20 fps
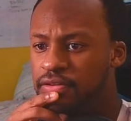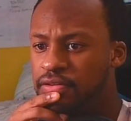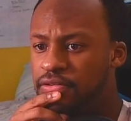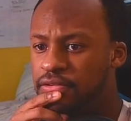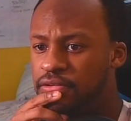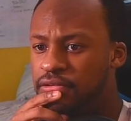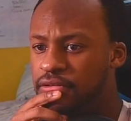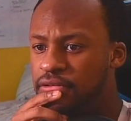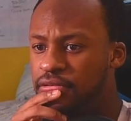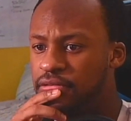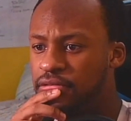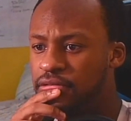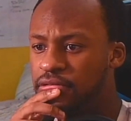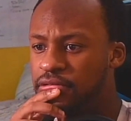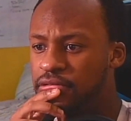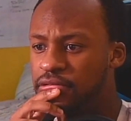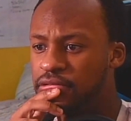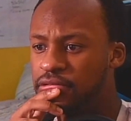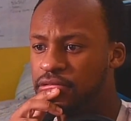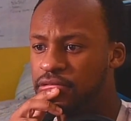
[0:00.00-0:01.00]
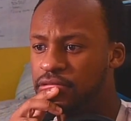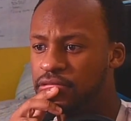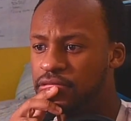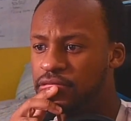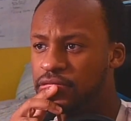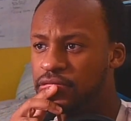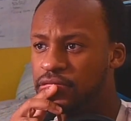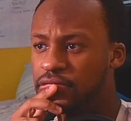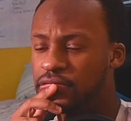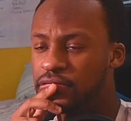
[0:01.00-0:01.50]

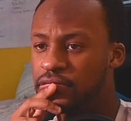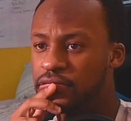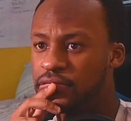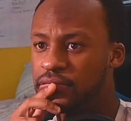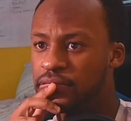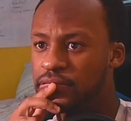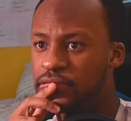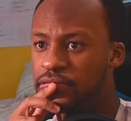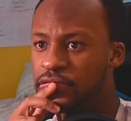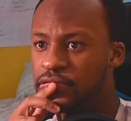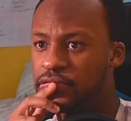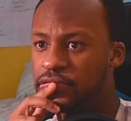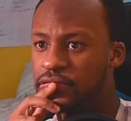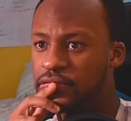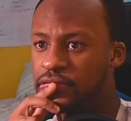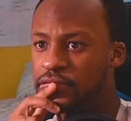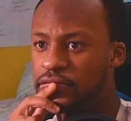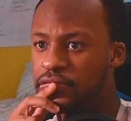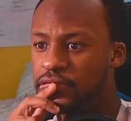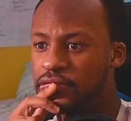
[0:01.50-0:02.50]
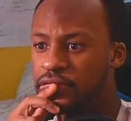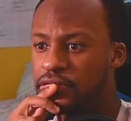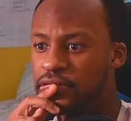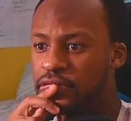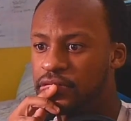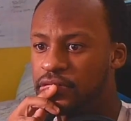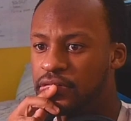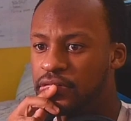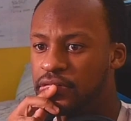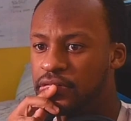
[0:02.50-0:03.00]

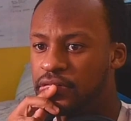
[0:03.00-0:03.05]
No one is speaking in this clip.